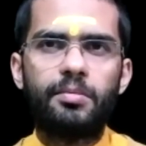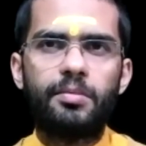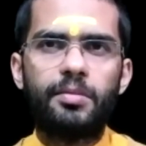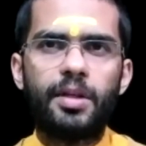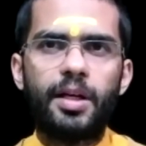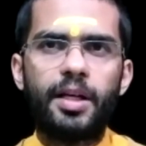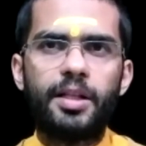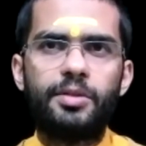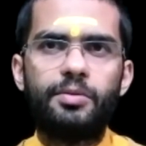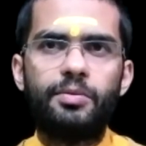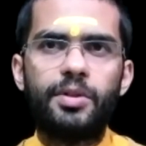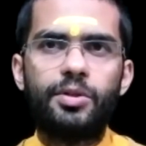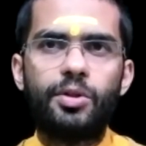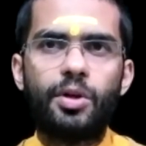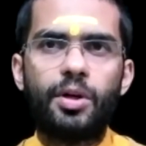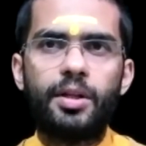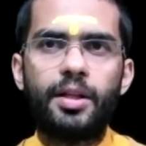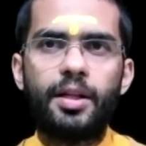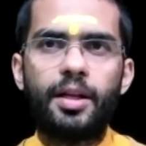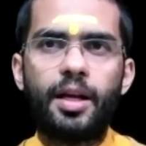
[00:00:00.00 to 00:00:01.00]
As we saw
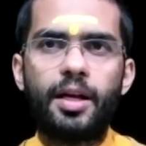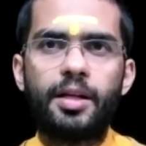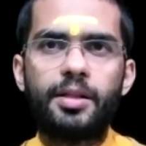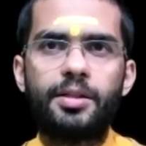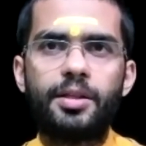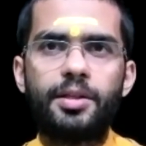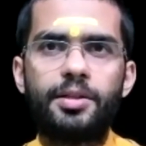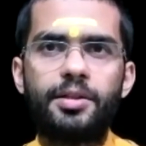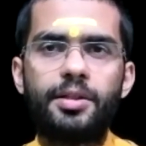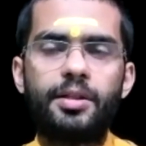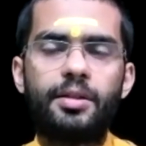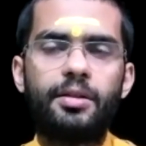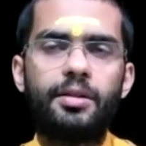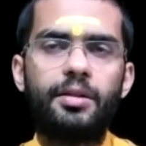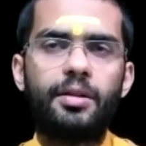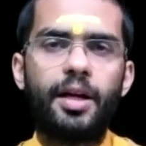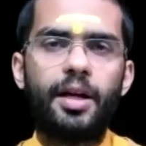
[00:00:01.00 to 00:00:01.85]
in the last session,